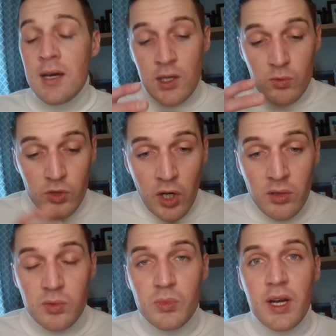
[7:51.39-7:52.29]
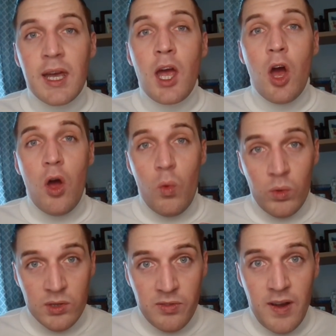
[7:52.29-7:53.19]
That rosemary
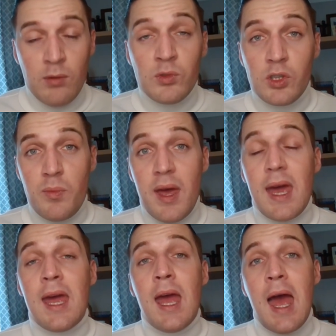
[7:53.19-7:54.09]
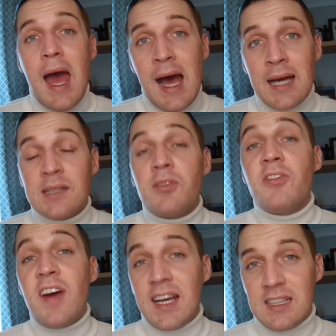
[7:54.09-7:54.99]
was found to be as
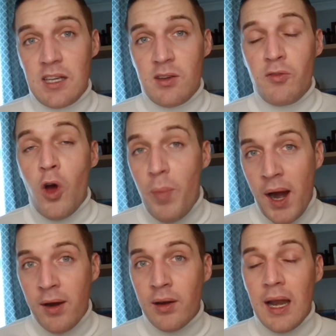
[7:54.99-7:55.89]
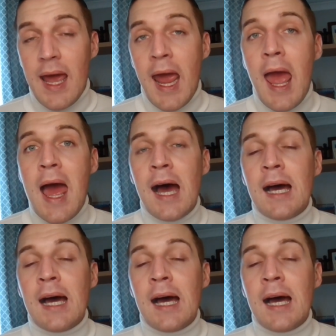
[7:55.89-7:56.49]
effective, apparently,